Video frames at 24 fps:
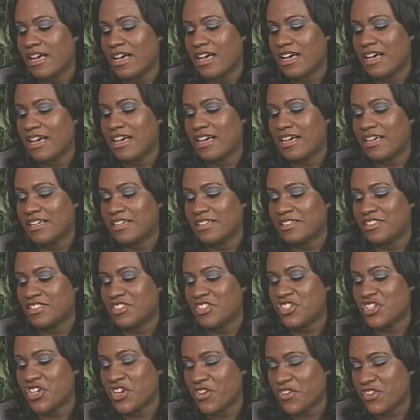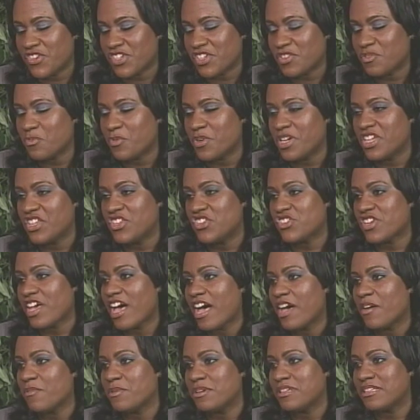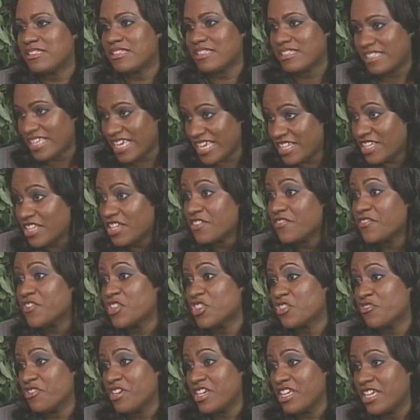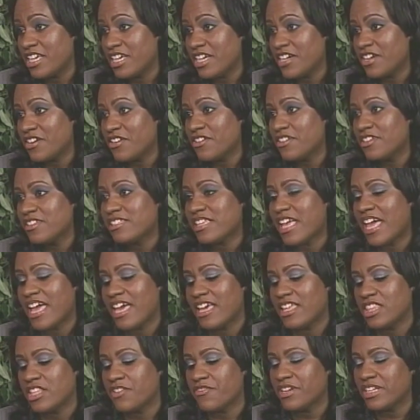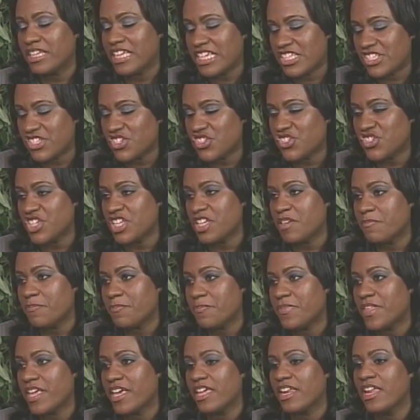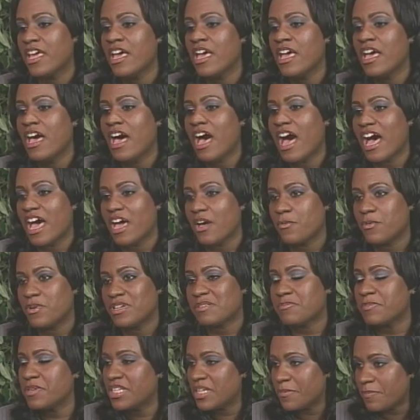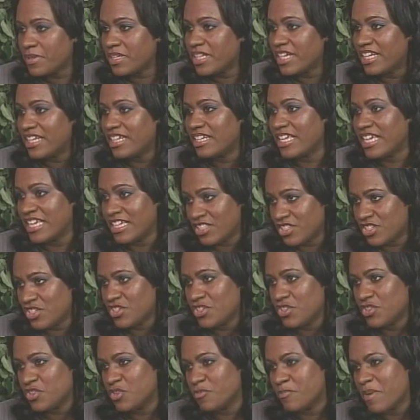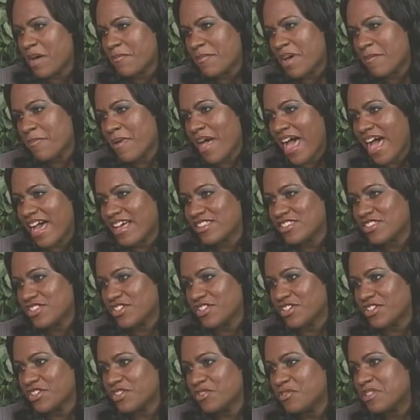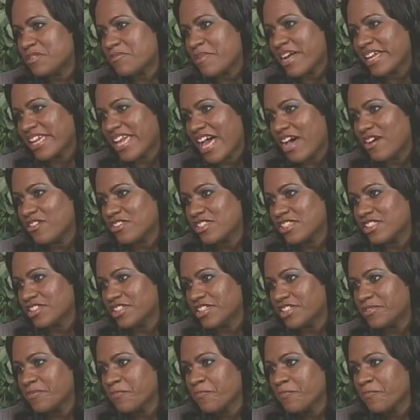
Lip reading: a church in which I was attending for 3 years and the relationship that I was manipulated into by my pastor, who was my counselor.